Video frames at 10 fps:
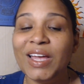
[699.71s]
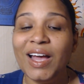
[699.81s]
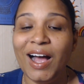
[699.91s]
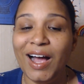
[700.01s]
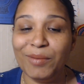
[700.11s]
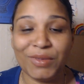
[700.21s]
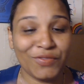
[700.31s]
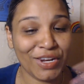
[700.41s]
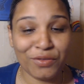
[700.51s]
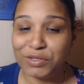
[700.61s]
um, if
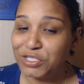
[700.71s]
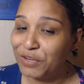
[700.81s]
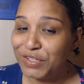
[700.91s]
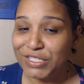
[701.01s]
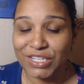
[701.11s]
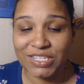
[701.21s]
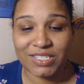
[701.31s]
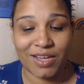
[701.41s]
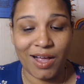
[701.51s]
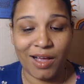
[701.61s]
any of those services
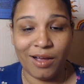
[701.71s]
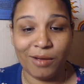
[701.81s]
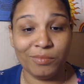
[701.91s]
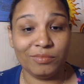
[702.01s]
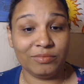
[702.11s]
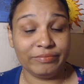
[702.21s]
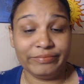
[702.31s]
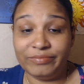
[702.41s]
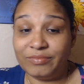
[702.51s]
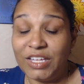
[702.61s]
um,
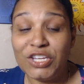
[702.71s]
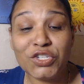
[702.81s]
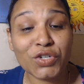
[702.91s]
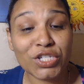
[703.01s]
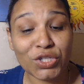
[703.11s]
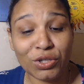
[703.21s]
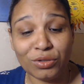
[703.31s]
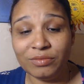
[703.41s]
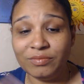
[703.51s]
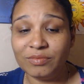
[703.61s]
interest
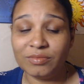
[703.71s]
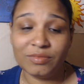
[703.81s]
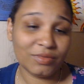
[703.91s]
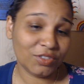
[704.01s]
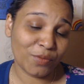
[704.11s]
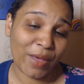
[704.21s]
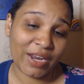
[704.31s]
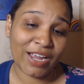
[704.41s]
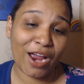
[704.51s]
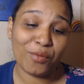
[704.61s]
you,
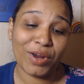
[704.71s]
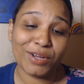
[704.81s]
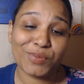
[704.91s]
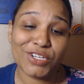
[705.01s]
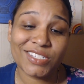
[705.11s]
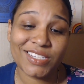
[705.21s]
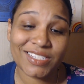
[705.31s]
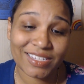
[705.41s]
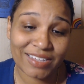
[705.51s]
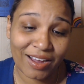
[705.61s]

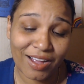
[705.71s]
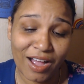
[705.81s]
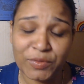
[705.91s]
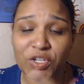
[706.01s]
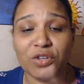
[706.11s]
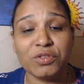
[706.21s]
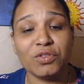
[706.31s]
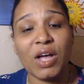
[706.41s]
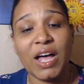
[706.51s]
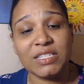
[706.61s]
shamanicarawakpriestess.com. You can also
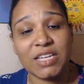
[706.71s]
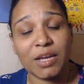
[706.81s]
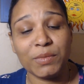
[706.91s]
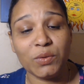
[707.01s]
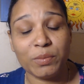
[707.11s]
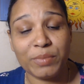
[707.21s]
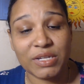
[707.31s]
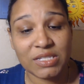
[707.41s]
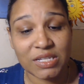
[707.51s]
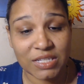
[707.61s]
contact me with
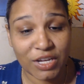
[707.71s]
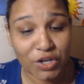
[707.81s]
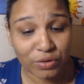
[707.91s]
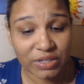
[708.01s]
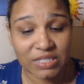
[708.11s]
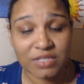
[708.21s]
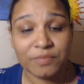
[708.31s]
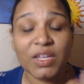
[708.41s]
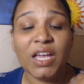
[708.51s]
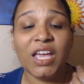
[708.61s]
business inquiries
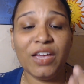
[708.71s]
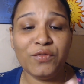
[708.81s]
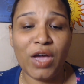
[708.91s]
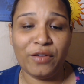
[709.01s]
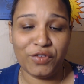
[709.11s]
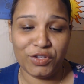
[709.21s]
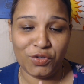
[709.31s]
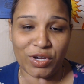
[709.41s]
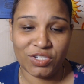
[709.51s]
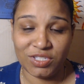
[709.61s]
if you have further
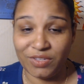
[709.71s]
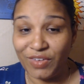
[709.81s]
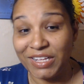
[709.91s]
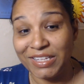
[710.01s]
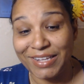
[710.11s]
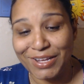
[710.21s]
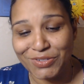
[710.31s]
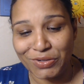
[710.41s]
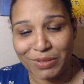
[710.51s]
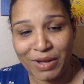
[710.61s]
questions of anything that I
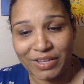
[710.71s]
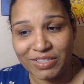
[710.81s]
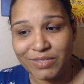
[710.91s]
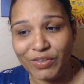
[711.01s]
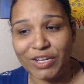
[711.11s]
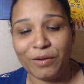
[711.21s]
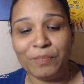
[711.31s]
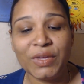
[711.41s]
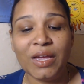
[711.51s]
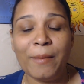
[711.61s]
talked about in this video.
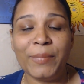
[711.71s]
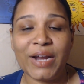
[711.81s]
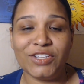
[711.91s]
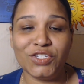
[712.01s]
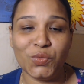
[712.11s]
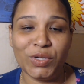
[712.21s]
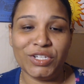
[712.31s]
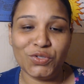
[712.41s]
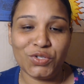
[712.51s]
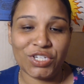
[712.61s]
But I just wanted
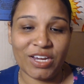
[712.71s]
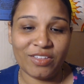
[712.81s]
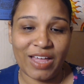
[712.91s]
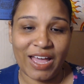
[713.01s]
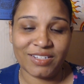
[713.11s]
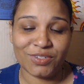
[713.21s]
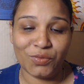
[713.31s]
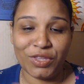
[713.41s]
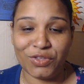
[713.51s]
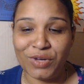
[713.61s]
to share that
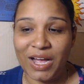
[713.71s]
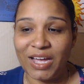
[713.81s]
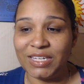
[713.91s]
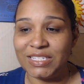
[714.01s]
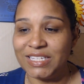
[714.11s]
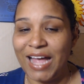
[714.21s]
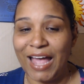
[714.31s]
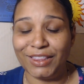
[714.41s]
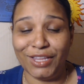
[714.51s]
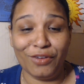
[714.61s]
with you guys. I
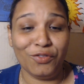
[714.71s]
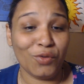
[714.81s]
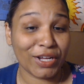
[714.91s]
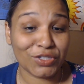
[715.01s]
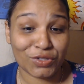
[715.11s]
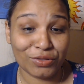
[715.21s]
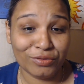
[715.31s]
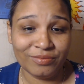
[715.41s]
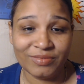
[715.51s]
love what I do